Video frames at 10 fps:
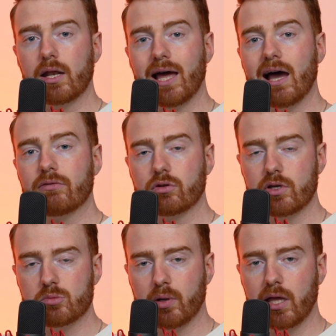and after
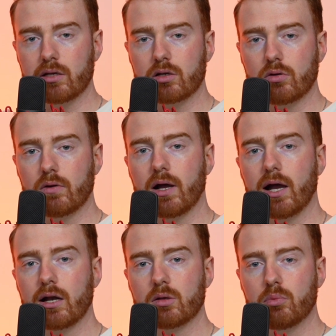his playing career at
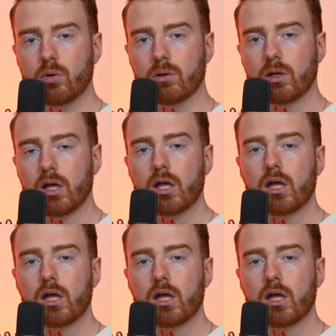Hartlepool,